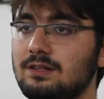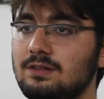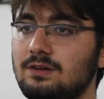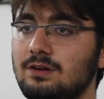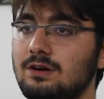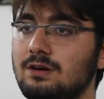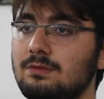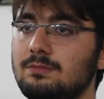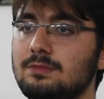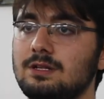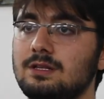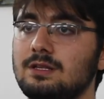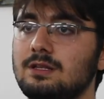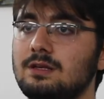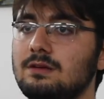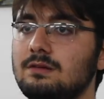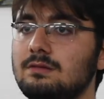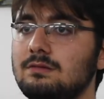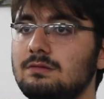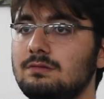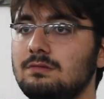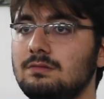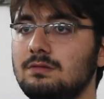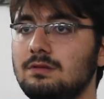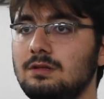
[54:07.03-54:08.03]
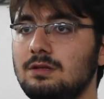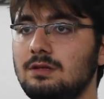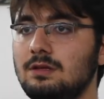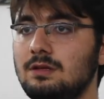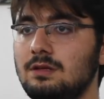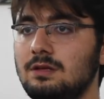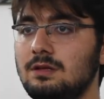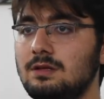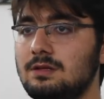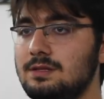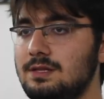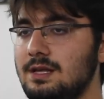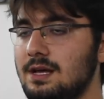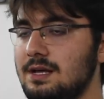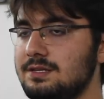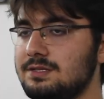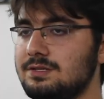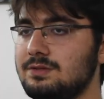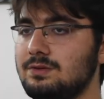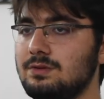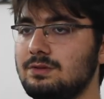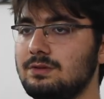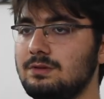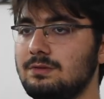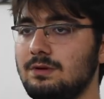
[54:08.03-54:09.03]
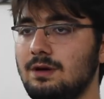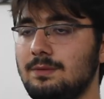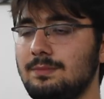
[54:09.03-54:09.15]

to Armenia. That's all.